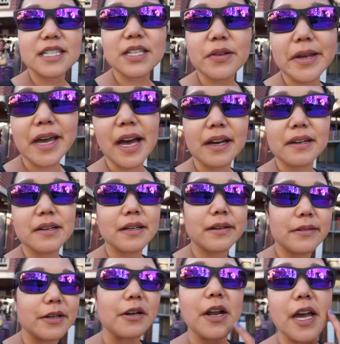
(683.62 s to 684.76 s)
So yeah,
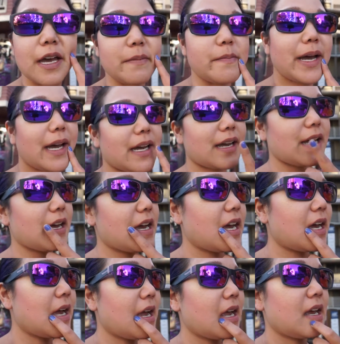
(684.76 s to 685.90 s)
we're gonna head back
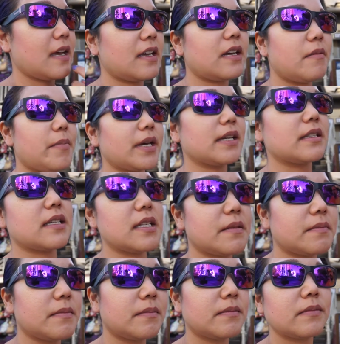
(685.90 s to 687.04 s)
in a bit
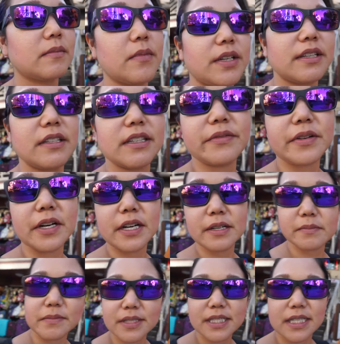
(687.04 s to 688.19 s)
when the Lyft
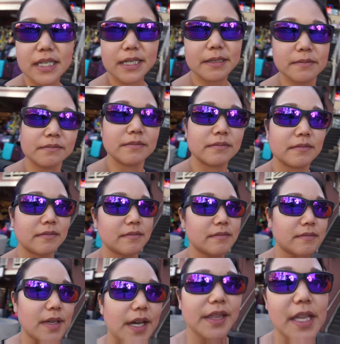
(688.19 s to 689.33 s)
comes.
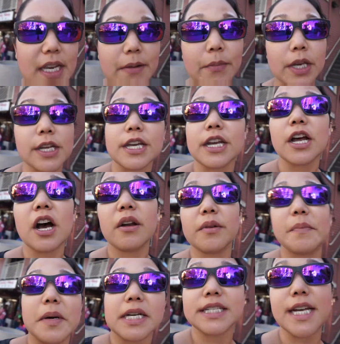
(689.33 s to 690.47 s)
And then I'm gonna get on with my